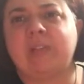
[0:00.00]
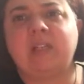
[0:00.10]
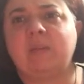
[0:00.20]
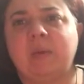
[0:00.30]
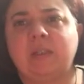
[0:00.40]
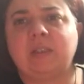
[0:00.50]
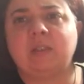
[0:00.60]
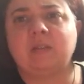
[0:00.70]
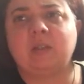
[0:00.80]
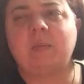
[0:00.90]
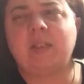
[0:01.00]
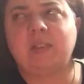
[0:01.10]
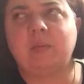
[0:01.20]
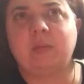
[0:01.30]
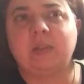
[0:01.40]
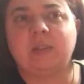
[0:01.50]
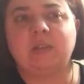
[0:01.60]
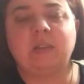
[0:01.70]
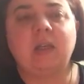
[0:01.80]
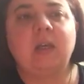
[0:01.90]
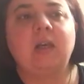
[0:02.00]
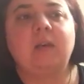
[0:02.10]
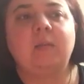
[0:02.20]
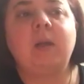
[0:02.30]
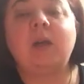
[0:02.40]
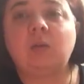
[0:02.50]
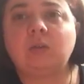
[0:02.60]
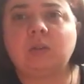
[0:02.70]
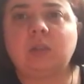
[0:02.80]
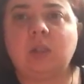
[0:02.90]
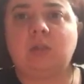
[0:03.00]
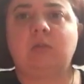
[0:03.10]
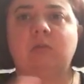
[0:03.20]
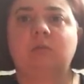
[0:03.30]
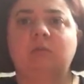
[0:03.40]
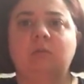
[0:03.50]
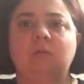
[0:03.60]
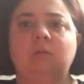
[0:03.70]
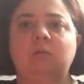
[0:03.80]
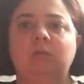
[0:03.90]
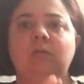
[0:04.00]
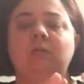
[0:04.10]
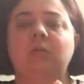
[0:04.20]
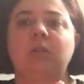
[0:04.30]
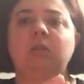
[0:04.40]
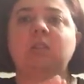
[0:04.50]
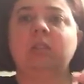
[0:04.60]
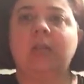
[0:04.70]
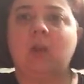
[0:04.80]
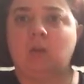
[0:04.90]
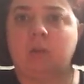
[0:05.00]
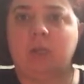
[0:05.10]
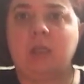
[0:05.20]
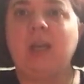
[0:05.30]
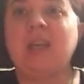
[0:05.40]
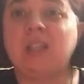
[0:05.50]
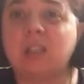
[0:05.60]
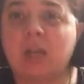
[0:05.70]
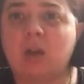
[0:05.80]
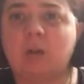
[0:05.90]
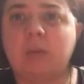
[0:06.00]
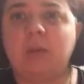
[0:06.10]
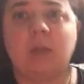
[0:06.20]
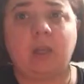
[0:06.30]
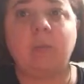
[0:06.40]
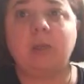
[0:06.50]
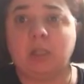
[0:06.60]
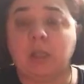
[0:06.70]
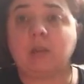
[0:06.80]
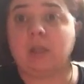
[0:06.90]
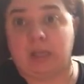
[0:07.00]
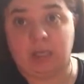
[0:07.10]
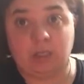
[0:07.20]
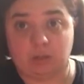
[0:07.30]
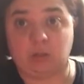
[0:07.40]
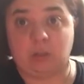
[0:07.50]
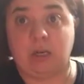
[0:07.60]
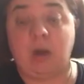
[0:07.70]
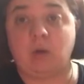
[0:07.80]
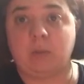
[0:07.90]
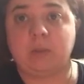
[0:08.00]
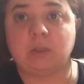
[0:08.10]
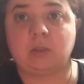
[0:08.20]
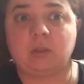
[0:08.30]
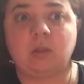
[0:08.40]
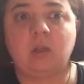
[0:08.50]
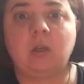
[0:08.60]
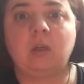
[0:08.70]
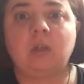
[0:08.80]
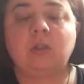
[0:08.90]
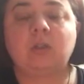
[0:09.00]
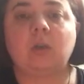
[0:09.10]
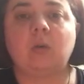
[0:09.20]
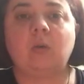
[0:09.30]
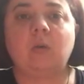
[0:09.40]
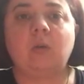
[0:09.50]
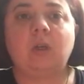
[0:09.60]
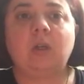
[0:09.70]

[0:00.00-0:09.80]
did make sense. I mean, it did, but it didn't. My oldest son is into alchemy. Not into alchemy, like, I mean, like, he is an alchemist. So